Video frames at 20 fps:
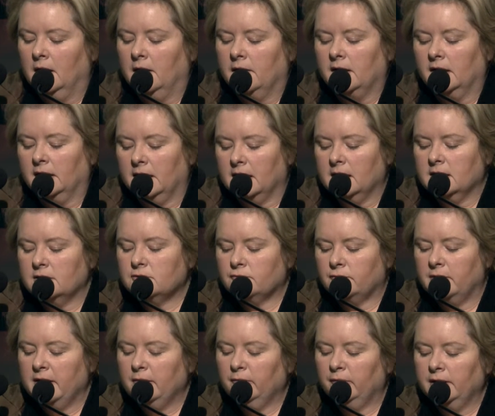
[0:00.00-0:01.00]
The large,
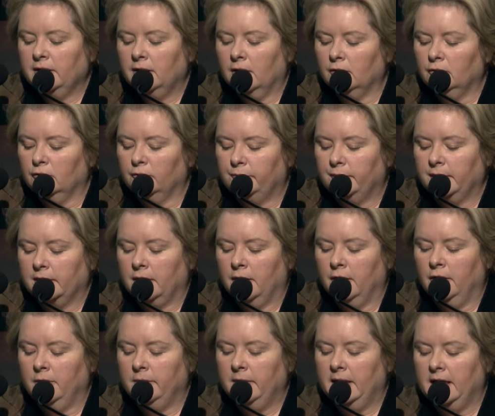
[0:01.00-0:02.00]
rambling old brick
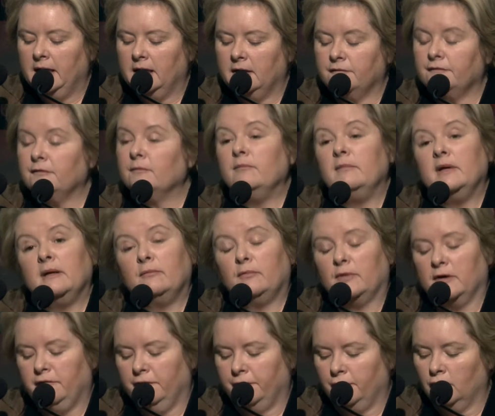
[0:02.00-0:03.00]
home had, from
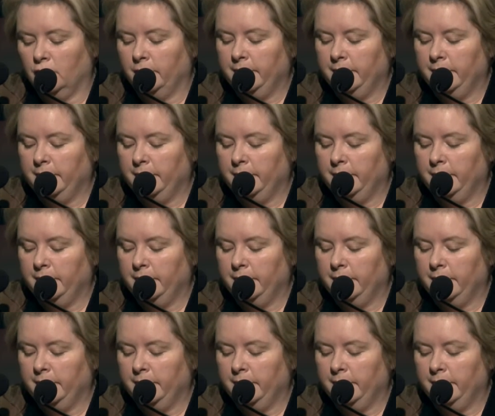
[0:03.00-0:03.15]
memory, 4